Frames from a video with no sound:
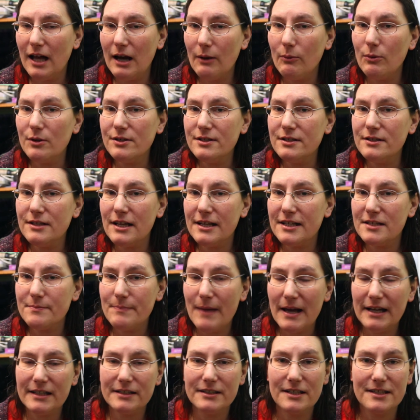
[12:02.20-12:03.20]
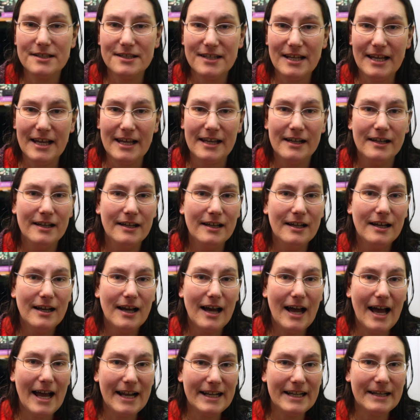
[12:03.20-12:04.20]
I wasn't expecting to see
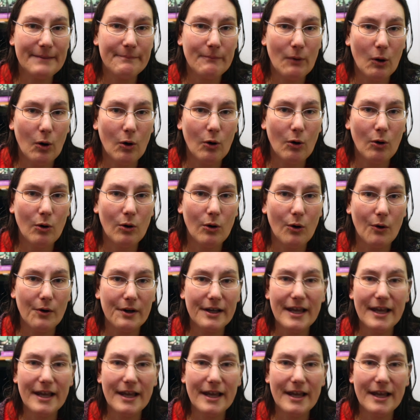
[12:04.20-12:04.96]
any more